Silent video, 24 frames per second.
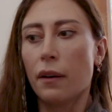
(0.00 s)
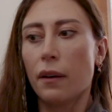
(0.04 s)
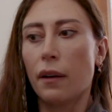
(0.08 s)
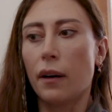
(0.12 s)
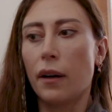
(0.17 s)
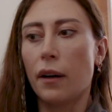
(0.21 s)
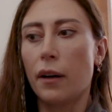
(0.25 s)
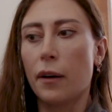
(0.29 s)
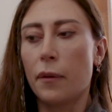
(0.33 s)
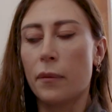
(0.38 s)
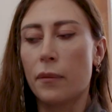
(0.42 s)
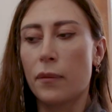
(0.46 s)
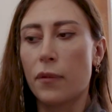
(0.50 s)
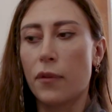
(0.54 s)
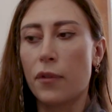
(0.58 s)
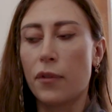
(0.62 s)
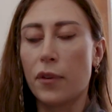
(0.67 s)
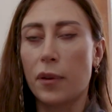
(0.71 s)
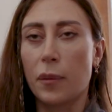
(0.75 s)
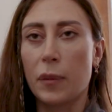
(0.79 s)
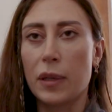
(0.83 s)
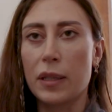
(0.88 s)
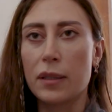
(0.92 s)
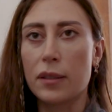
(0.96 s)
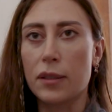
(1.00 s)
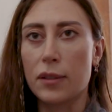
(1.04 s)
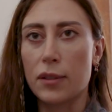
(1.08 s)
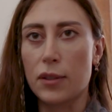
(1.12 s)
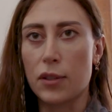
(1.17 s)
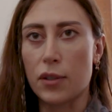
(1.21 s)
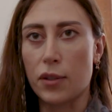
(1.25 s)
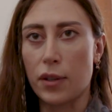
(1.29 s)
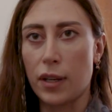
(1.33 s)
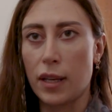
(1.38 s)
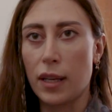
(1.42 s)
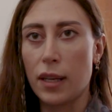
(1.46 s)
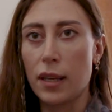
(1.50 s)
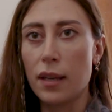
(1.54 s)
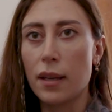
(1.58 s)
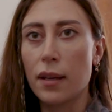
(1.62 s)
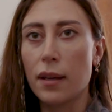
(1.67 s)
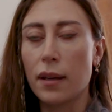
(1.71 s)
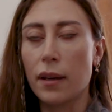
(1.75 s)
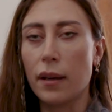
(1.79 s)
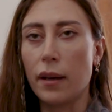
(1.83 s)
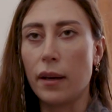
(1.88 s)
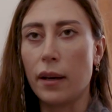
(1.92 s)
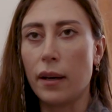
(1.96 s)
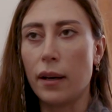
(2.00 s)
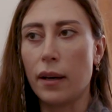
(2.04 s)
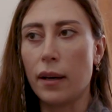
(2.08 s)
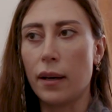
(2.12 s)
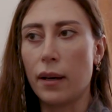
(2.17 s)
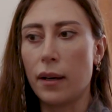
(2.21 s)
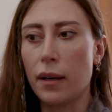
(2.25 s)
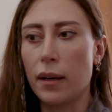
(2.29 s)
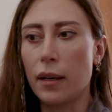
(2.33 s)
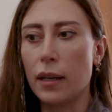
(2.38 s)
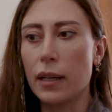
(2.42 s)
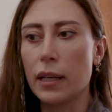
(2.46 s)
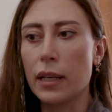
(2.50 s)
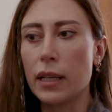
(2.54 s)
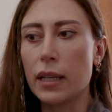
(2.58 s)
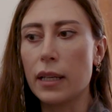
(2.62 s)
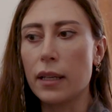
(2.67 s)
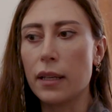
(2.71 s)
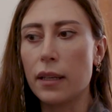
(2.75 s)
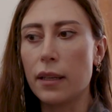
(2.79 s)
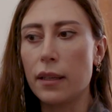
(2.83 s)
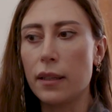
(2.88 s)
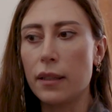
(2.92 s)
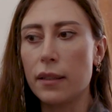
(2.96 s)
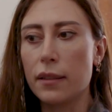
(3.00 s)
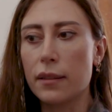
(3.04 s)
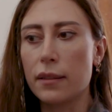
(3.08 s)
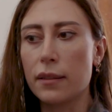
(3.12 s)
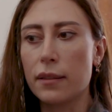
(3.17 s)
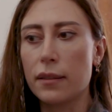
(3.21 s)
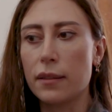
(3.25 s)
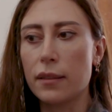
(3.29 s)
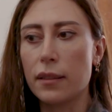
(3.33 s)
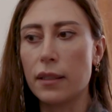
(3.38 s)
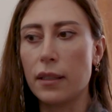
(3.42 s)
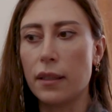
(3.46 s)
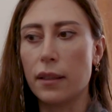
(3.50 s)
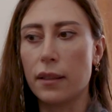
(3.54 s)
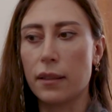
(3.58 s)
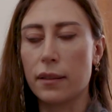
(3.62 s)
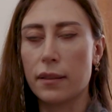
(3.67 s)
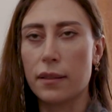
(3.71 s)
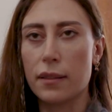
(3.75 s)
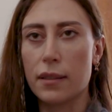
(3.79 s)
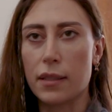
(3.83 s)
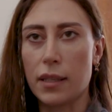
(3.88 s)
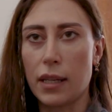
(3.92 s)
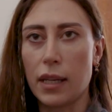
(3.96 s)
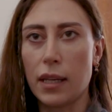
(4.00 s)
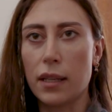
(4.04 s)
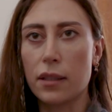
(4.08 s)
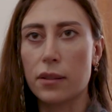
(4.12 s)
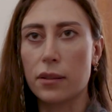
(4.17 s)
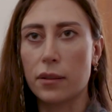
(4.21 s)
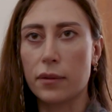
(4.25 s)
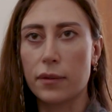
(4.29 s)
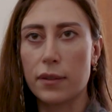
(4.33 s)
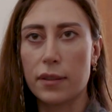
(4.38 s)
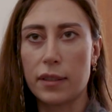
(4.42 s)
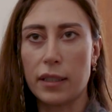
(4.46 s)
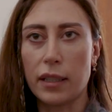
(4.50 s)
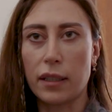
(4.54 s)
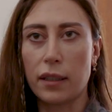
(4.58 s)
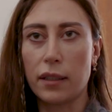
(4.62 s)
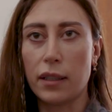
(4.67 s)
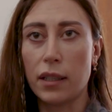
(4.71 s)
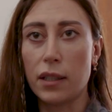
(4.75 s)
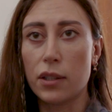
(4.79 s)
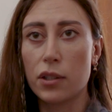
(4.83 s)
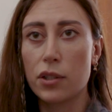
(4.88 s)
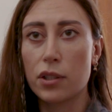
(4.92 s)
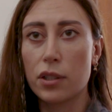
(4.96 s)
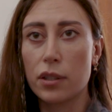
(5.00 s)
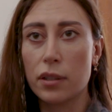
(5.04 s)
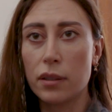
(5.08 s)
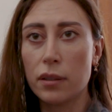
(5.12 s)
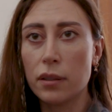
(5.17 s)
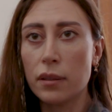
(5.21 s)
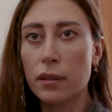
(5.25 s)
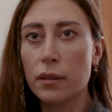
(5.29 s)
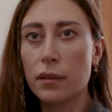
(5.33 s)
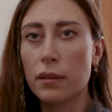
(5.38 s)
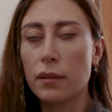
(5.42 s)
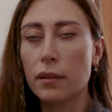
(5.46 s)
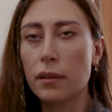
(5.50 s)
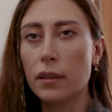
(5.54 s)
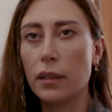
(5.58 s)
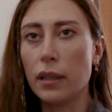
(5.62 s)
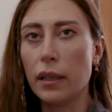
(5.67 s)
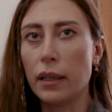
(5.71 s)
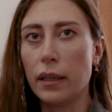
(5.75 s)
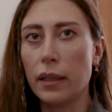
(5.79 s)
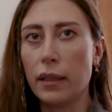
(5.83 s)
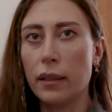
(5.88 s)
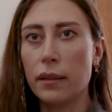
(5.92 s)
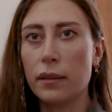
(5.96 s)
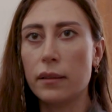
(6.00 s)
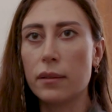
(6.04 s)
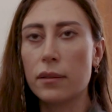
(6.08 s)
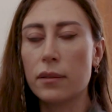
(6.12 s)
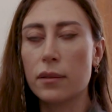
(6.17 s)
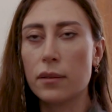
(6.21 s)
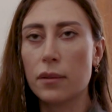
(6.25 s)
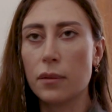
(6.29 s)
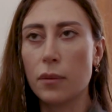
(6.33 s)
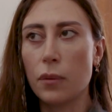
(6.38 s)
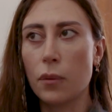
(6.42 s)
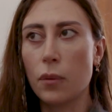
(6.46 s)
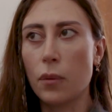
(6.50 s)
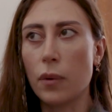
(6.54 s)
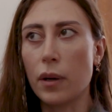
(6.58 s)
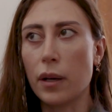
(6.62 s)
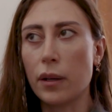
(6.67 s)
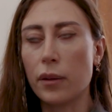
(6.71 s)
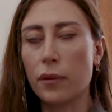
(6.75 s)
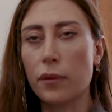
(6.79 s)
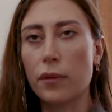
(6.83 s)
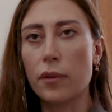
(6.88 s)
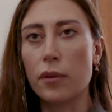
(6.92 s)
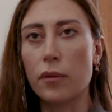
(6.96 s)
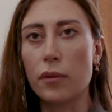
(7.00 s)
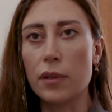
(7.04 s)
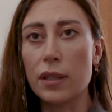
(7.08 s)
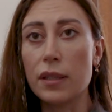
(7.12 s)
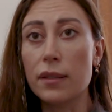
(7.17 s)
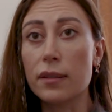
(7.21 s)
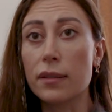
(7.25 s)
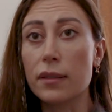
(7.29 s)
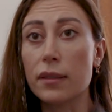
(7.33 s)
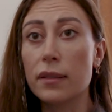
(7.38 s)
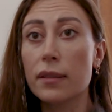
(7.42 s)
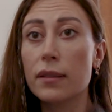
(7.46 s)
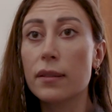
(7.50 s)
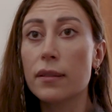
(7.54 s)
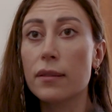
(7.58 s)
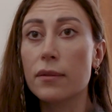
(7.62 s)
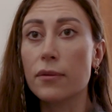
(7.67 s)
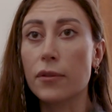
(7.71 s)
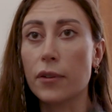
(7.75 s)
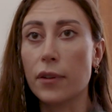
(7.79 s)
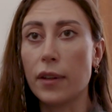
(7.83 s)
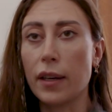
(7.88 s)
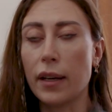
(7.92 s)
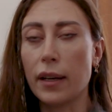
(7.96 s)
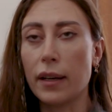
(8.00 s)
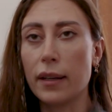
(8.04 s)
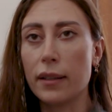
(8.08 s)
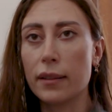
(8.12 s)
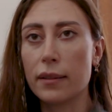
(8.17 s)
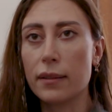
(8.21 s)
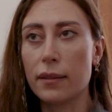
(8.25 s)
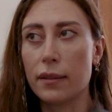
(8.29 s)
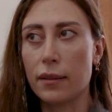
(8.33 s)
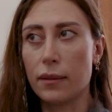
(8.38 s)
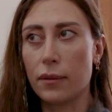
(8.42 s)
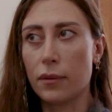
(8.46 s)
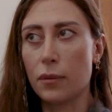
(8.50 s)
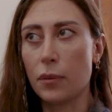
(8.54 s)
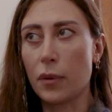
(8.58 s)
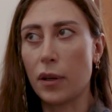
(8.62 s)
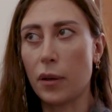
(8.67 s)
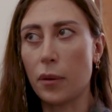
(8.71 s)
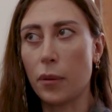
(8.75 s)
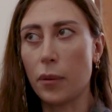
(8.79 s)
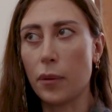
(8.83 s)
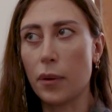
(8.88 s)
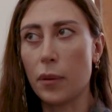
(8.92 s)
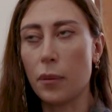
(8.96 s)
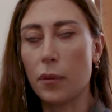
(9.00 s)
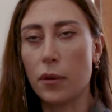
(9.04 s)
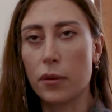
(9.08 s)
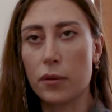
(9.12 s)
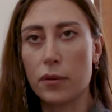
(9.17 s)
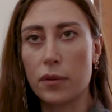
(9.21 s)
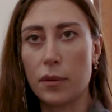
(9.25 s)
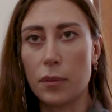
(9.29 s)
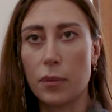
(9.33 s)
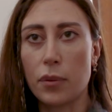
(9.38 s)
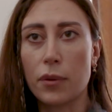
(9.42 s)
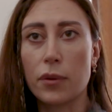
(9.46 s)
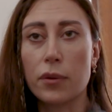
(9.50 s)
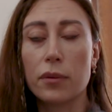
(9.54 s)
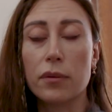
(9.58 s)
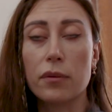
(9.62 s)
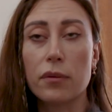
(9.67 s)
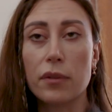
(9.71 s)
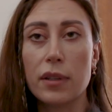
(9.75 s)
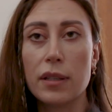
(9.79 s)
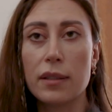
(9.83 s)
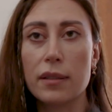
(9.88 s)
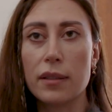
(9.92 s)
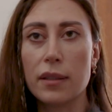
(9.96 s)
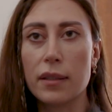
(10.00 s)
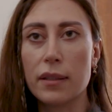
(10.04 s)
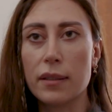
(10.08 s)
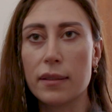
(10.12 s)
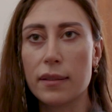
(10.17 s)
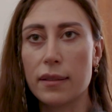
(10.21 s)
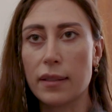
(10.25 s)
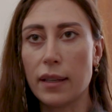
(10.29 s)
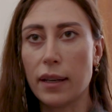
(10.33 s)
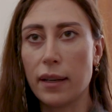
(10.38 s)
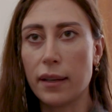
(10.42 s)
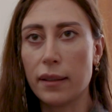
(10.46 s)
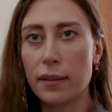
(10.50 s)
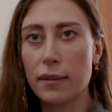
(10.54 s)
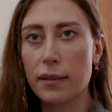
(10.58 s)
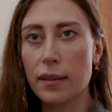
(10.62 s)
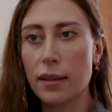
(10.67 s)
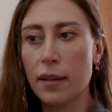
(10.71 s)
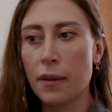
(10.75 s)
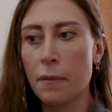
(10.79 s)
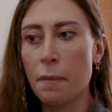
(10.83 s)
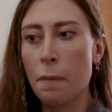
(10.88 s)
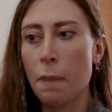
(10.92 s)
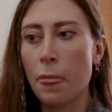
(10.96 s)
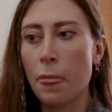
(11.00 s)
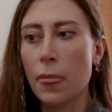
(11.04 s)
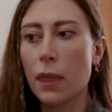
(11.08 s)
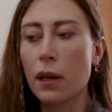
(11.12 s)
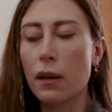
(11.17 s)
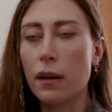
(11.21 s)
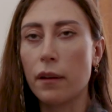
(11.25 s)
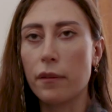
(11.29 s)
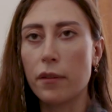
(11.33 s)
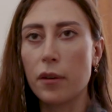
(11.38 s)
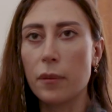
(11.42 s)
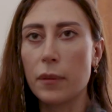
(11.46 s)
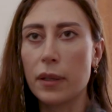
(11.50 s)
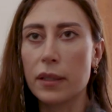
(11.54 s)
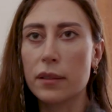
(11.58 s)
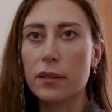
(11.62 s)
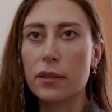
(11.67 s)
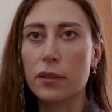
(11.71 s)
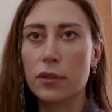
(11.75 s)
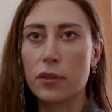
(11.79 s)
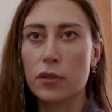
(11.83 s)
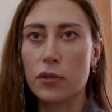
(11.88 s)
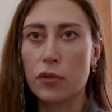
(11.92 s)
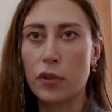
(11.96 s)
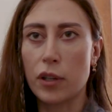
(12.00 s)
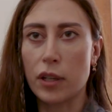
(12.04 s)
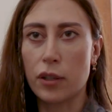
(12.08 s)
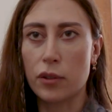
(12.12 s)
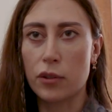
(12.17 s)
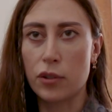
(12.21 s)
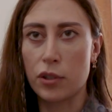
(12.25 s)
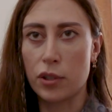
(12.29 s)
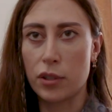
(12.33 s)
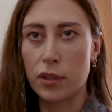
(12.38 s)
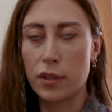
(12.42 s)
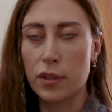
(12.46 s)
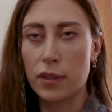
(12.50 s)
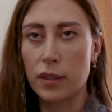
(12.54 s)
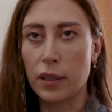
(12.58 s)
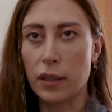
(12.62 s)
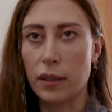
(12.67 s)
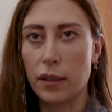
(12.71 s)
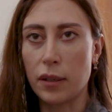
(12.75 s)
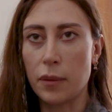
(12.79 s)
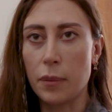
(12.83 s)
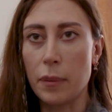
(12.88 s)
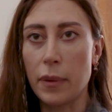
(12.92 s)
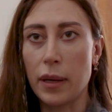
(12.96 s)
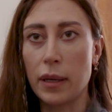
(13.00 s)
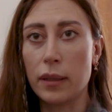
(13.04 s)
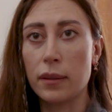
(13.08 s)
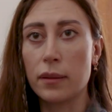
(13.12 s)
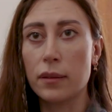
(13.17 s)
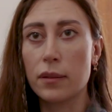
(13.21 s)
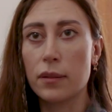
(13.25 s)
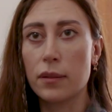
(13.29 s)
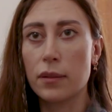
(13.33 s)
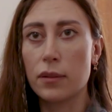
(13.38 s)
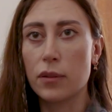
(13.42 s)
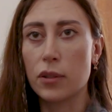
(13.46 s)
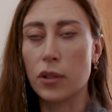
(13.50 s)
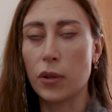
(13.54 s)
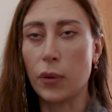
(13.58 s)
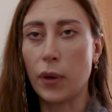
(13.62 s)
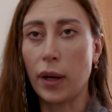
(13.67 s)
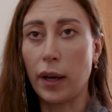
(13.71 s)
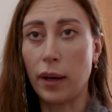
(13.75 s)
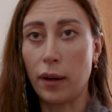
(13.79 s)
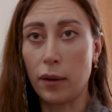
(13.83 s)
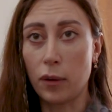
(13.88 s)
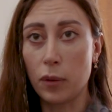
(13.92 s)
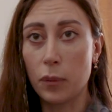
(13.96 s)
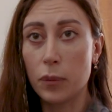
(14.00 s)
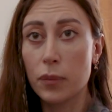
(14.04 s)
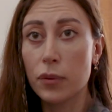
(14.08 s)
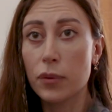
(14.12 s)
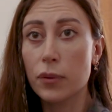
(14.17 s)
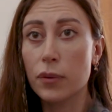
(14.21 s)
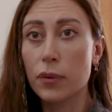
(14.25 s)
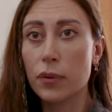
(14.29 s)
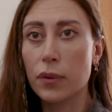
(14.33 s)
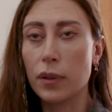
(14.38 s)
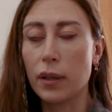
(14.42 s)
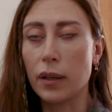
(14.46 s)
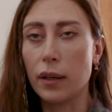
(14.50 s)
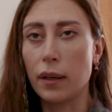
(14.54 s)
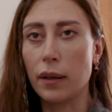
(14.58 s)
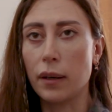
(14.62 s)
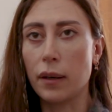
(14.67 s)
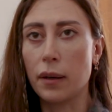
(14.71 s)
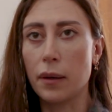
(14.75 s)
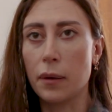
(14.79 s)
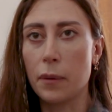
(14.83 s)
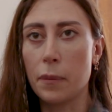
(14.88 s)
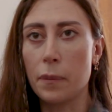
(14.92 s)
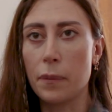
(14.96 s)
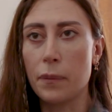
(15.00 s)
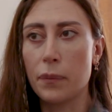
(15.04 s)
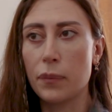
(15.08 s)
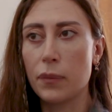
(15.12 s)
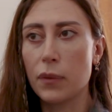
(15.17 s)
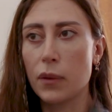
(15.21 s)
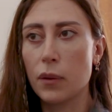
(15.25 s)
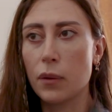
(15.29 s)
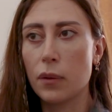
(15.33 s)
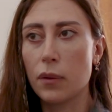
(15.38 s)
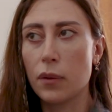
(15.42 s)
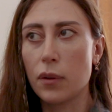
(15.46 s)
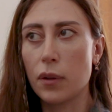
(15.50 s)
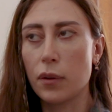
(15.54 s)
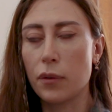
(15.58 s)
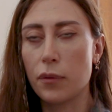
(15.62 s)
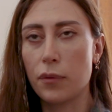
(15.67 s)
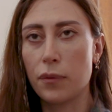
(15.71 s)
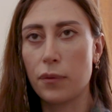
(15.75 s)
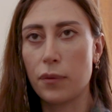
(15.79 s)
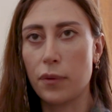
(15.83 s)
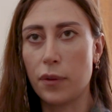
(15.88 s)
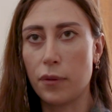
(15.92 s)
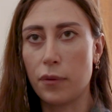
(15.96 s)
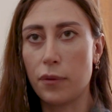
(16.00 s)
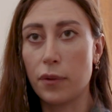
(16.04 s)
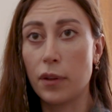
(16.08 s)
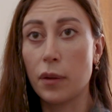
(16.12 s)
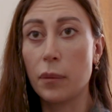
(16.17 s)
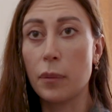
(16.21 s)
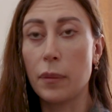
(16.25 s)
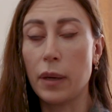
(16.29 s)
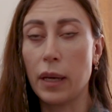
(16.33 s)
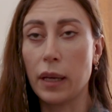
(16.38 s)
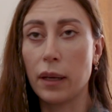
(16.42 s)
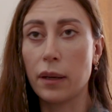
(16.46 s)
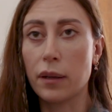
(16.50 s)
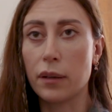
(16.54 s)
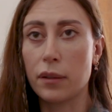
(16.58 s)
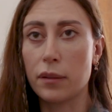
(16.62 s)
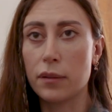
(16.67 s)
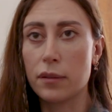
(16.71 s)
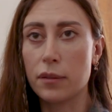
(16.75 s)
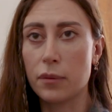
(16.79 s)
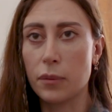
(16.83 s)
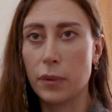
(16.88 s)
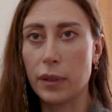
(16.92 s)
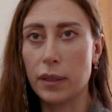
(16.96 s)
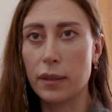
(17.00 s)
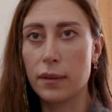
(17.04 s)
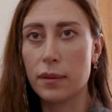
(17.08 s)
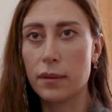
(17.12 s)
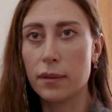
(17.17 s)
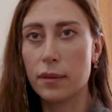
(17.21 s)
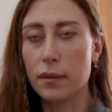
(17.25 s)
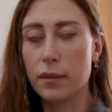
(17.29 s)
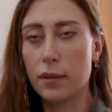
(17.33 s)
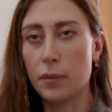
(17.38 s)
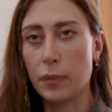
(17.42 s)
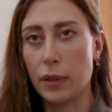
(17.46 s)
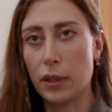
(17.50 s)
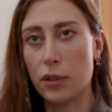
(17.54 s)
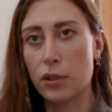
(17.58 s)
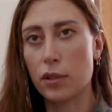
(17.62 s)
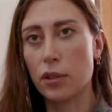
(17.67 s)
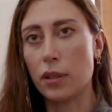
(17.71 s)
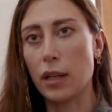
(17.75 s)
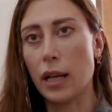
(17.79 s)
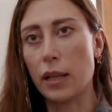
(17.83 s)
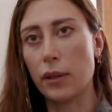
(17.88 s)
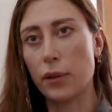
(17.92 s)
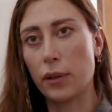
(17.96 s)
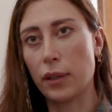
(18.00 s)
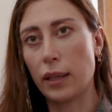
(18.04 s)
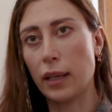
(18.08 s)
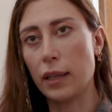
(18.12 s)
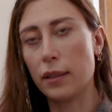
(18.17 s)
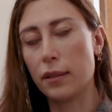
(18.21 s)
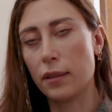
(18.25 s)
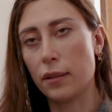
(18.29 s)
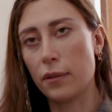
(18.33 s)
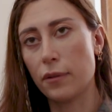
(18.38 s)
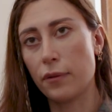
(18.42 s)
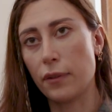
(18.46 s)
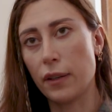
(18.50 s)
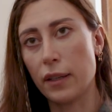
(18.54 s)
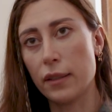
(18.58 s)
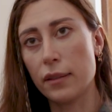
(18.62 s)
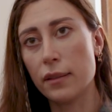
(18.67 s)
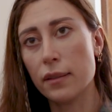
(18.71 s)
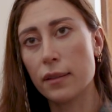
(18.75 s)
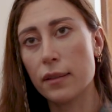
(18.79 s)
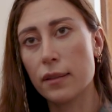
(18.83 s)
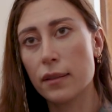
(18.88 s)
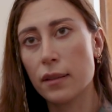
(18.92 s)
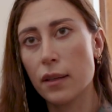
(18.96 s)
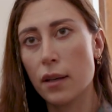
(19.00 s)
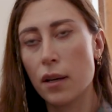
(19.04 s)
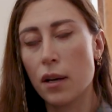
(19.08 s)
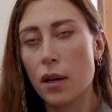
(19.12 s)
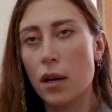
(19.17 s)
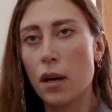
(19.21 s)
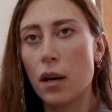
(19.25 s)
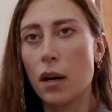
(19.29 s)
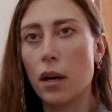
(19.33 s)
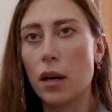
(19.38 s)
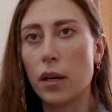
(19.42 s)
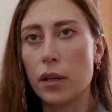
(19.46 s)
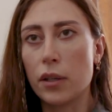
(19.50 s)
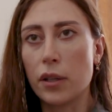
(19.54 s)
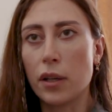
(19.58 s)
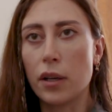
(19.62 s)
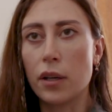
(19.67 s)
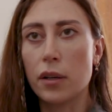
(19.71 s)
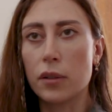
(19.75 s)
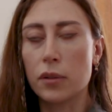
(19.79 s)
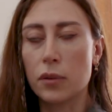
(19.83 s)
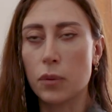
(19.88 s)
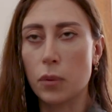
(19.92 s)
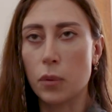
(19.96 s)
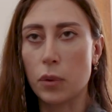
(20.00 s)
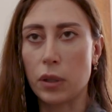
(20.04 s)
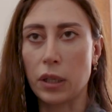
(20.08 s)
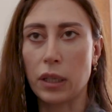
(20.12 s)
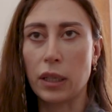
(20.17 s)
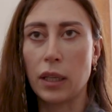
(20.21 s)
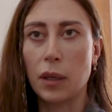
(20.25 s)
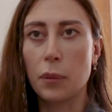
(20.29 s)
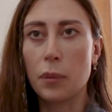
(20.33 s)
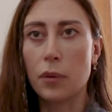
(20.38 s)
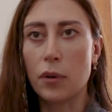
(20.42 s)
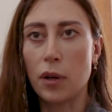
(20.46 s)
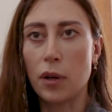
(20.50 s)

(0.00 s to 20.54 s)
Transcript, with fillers: film industry is in a state of stagnation, and one of the reasons for that, and probably most important reason, is that the governmental structures that are meant to help the filmmakers with special allocated funds are not working